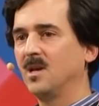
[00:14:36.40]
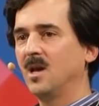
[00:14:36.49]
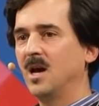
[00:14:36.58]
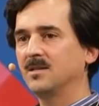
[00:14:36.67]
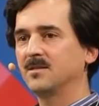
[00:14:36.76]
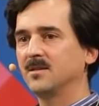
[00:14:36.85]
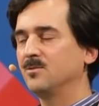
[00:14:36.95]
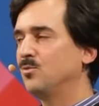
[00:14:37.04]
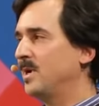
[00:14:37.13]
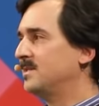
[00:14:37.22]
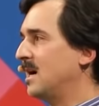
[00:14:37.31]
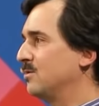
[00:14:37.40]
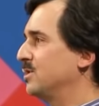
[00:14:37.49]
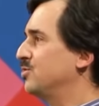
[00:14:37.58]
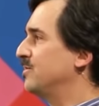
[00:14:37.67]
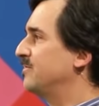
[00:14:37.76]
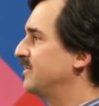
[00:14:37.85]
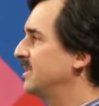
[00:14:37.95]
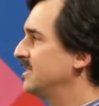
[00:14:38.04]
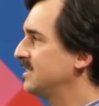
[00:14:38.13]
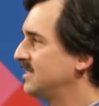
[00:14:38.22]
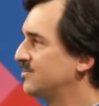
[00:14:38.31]
Hutton went out into the
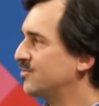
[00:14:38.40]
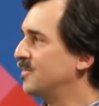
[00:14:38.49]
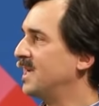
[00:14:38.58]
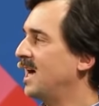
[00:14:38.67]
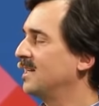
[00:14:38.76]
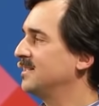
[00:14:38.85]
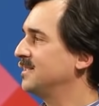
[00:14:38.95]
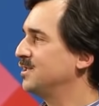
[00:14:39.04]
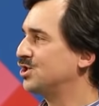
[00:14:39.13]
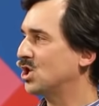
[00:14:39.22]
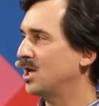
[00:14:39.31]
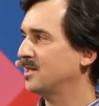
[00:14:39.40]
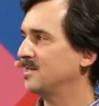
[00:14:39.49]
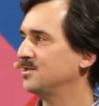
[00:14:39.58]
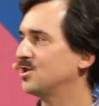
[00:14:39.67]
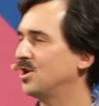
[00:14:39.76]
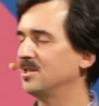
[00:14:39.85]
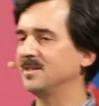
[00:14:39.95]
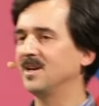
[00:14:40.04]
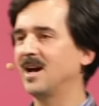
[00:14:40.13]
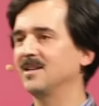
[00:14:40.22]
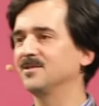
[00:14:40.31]
field. This is from an island in Scotland called
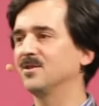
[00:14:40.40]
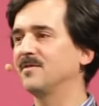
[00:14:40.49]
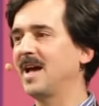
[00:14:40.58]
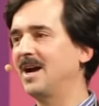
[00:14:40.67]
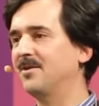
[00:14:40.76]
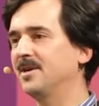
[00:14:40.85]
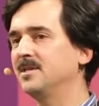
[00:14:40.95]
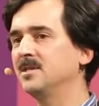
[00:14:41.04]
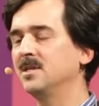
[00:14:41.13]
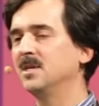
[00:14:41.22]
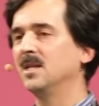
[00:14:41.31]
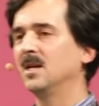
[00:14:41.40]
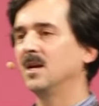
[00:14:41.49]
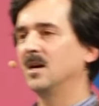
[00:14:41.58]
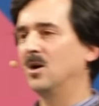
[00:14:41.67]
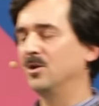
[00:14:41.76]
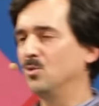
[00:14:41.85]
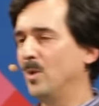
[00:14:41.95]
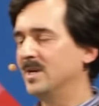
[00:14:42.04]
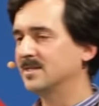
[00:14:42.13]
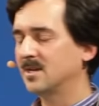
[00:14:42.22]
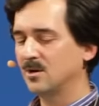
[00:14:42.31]
the island of Arran on the
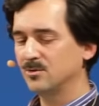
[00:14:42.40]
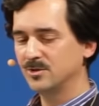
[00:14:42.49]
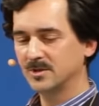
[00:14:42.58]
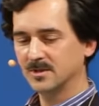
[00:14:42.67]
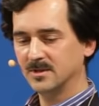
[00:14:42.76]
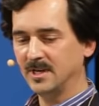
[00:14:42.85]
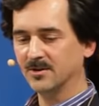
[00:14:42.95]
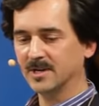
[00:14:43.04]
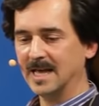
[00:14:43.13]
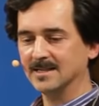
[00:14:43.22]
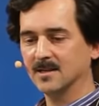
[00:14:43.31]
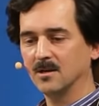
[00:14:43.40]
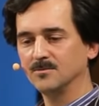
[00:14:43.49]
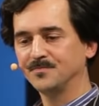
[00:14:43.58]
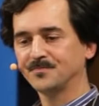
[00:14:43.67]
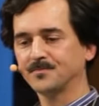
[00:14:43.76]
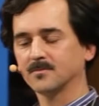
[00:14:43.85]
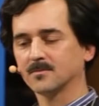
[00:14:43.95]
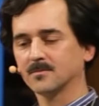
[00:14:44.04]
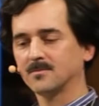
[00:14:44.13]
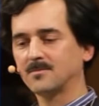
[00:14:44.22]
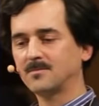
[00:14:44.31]
west coast near Glasgow.
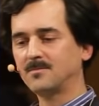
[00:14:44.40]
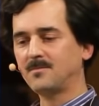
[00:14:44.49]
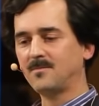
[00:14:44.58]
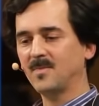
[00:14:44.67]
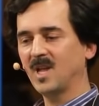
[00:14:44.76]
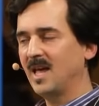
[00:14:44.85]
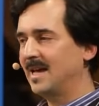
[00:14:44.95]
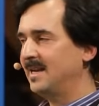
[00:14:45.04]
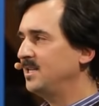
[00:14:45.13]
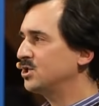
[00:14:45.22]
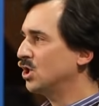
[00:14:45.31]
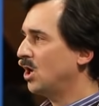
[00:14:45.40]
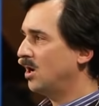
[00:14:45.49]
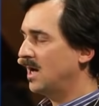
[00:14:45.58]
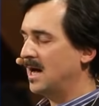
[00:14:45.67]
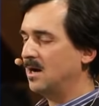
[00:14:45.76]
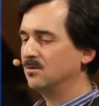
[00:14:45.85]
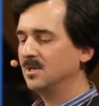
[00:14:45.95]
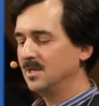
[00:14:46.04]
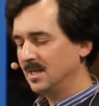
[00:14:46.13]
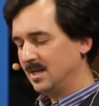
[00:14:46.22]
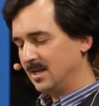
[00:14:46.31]
And he saw how
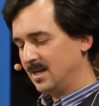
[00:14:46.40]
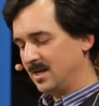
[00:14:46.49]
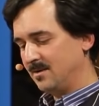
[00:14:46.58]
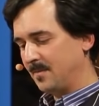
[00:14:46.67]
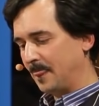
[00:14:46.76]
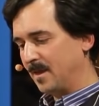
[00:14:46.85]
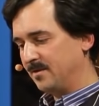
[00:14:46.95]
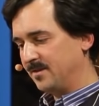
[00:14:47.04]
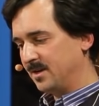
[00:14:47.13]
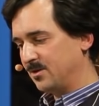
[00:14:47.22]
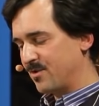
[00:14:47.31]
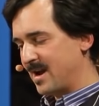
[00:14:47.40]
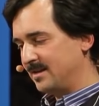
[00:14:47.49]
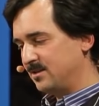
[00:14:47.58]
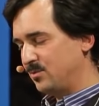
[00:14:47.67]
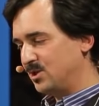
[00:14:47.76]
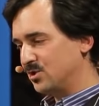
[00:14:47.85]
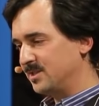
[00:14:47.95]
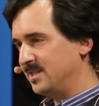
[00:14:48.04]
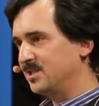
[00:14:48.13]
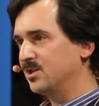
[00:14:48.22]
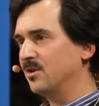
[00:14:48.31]
the granite, which
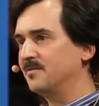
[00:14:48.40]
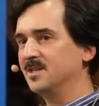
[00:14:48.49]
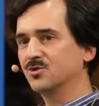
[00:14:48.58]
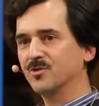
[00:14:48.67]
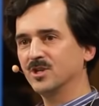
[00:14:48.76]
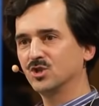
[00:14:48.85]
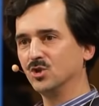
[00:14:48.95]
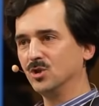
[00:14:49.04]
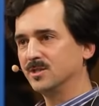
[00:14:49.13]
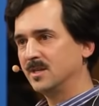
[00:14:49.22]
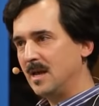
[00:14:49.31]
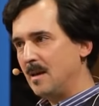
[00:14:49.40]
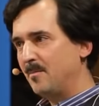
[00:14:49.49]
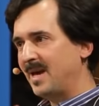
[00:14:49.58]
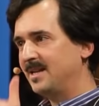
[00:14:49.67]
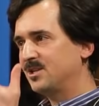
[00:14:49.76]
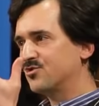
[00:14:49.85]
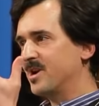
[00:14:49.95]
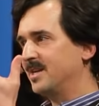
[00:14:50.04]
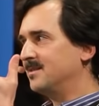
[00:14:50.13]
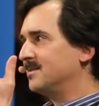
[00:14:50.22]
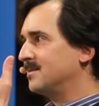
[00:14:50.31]
consisted of these crystals,
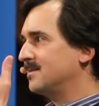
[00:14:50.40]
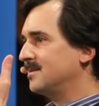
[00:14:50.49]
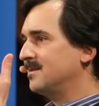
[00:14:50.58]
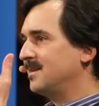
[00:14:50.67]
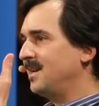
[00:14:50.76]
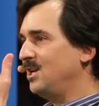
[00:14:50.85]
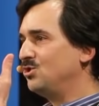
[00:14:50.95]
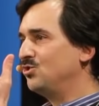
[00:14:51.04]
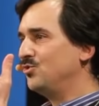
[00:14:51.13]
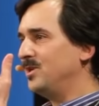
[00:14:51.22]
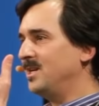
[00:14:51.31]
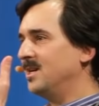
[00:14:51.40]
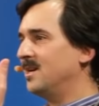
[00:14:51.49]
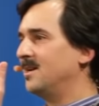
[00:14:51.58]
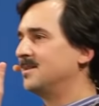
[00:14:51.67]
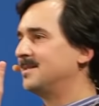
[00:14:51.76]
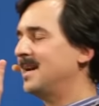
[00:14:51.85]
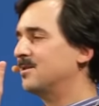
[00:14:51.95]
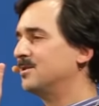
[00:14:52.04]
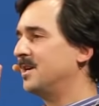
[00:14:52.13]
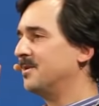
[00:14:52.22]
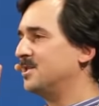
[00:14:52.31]
penetrated into the
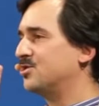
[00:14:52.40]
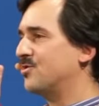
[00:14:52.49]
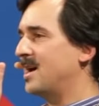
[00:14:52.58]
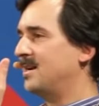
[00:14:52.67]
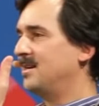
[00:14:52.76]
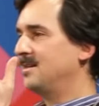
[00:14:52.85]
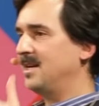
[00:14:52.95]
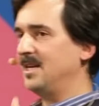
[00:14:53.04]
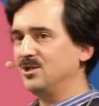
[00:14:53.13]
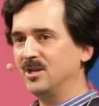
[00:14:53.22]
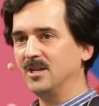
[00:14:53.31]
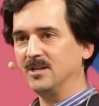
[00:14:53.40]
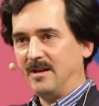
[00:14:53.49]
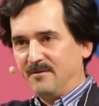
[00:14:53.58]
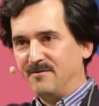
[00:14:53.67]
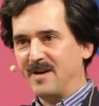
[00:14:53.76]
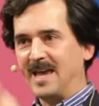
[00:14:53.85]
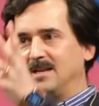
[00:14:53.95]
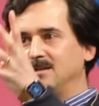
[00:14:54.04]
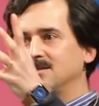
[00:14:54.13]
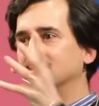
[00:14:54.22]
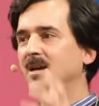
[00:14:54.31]
secondary strata in
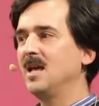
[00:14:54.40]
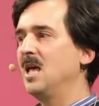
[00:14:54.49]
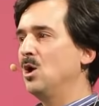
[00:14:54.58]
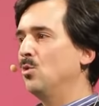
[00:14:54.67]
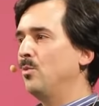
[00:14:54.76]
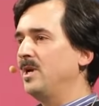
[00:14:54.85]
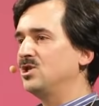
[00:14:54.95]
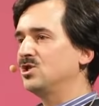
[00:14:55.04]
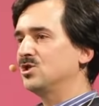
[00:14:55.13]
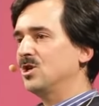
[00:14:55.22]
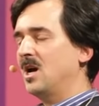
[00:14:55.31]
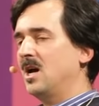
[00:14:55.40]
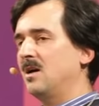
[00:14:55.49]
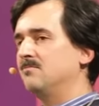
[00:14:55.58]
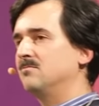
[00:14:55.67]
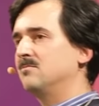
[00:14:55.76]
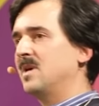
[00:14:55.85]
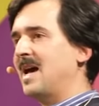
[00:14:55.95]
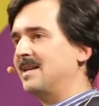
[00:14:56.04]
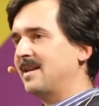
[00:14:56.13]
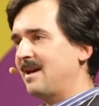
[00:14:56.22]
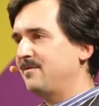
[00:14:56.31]
veins, which
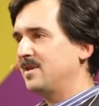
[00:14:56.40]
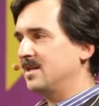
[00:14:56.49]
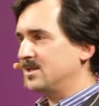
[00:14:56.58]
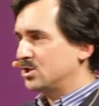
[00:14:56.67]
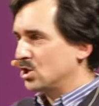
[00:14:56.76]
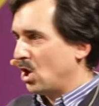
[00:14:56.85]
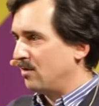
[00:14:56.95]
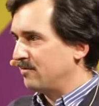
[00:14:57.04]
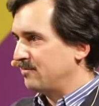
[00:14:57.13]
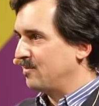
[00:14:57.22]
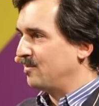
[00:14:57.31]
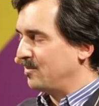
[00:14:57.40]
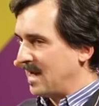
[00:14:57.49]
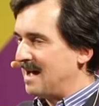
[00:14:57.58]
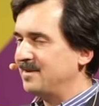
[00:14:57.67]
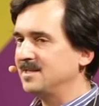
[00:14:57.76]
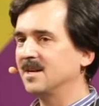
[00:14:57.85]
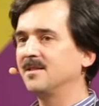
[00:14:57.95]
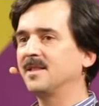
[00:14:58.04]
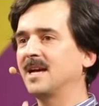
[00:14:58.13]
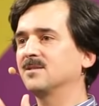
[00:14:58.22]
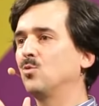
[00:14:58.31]
had evidence of having done
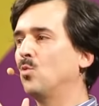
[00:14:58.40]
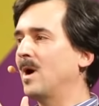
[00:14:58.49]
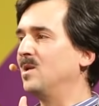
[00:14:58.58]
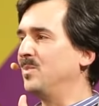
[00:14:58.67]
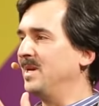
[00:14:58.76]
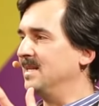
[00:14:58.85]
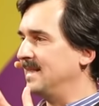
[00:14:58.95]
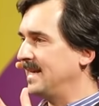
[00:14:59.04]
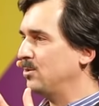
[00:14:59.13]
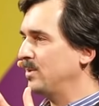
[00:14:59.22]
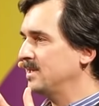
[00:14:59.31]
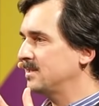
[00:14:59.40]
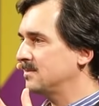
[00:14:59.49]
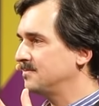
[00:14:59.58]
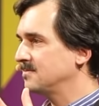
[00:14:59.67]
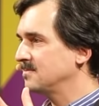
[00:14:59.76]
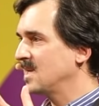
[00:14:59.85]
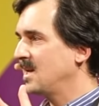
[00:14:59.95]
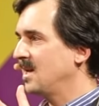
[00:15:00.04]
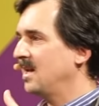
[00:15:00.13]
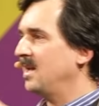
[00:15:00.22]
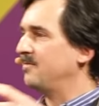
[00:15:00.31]
that while being liquid,
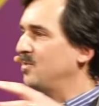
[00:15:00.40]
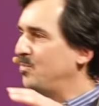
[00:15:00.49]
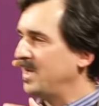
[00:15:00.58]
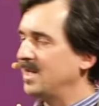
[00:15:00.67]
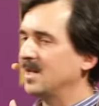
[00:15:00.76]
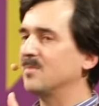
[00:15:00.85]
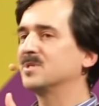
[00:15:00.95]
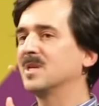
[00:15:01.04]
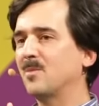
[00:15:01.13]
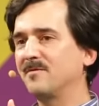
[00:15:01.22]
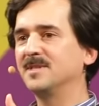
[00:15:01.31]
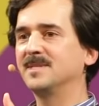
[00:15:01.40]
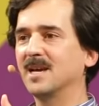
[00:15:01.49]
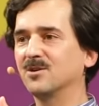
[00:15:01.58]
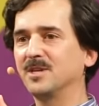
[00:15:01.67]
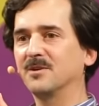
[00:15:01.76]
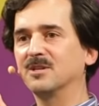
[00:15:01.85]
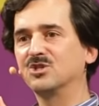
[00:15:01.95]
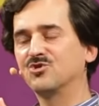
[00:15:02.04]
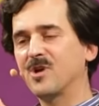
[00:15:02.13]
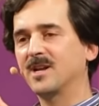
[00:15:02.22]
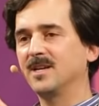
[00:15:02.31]
even picking up some of the secondary
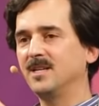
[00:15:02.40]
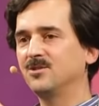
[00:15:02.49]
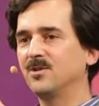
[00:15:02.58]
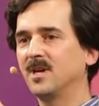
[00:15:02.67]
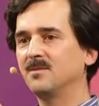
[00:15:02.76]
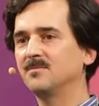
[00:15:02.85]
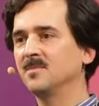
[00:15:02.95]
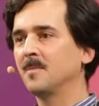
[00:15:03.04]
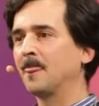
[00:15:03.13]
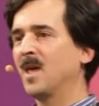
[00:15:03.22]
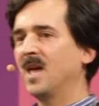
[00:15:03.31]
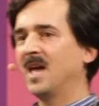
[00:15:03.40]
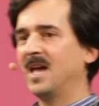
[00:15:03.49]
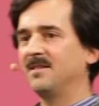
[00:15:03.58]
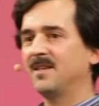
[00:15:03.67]
strata into them, and